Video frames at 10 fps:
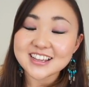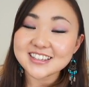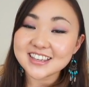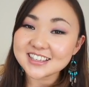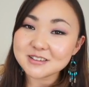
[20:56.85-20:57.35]

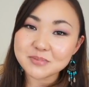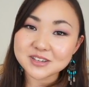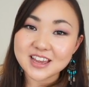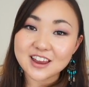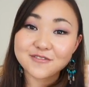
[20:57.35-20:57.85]

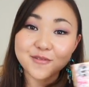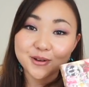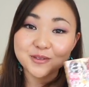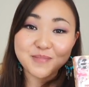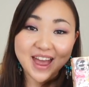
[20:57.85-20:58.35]
60%
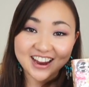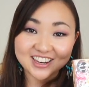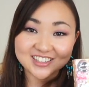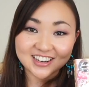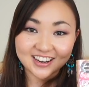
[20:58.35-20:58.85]
for the
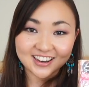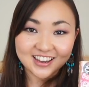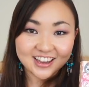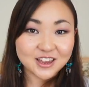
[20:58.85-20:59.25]
packaging.